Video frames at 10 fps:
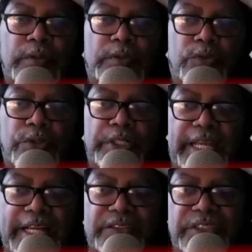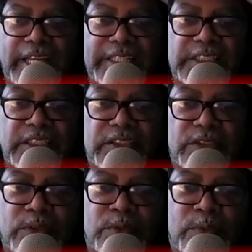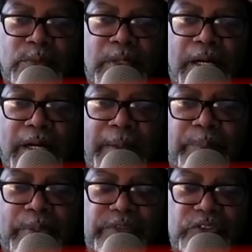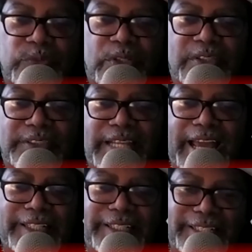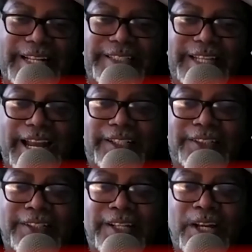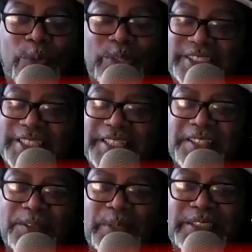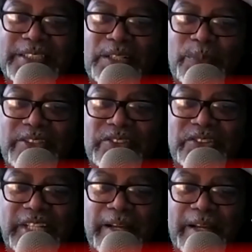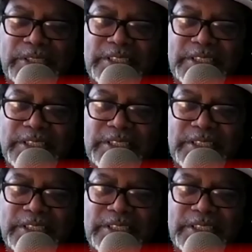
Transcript: Courtney has a nice little breakfast with her dad in that diner. We see the waitress again, but this